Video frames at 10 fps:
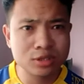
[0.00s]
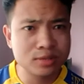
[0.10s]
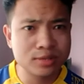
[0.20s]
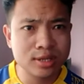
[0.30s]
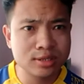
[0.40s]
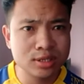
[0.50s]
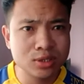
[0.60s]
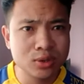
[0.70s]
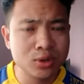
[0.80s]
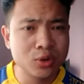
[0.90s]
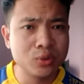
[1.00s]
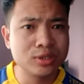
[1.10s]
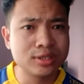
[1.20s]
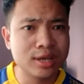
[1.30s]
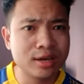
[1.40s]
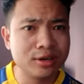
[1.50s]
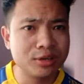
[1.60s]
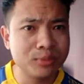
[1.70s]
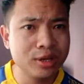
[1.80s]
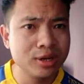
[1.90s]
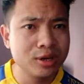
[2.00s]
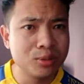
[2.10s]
substances which cannot be